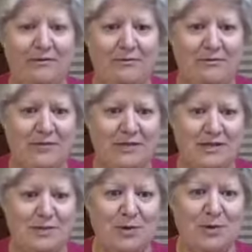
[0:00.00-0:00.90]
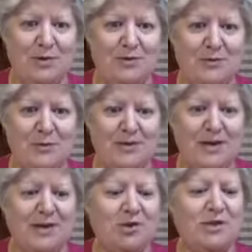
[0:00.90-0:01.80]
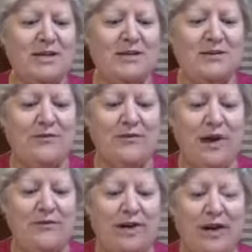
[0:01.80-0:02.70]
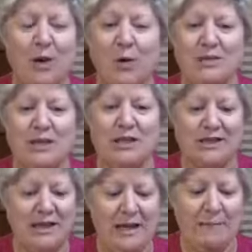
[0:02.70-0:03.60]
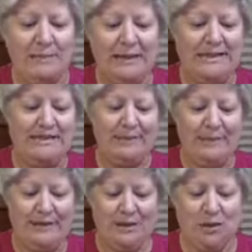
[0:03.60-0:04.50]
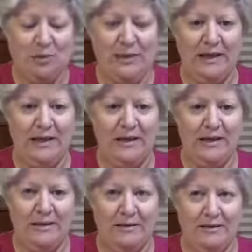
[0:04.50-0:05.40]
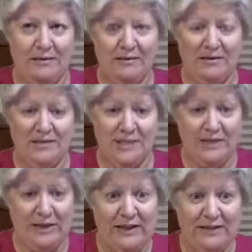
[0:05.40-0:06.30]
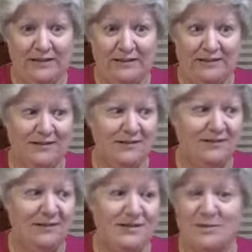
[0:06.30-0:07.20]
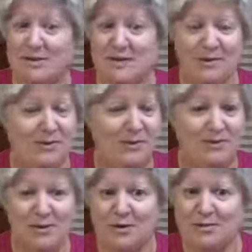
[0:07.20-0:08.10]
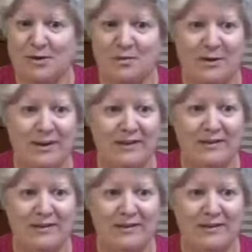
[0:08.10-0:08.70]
visitors bureaus from those countries. If you have a question, please submit it to me this evening because I'm not going to be on the computer tomorrow morning.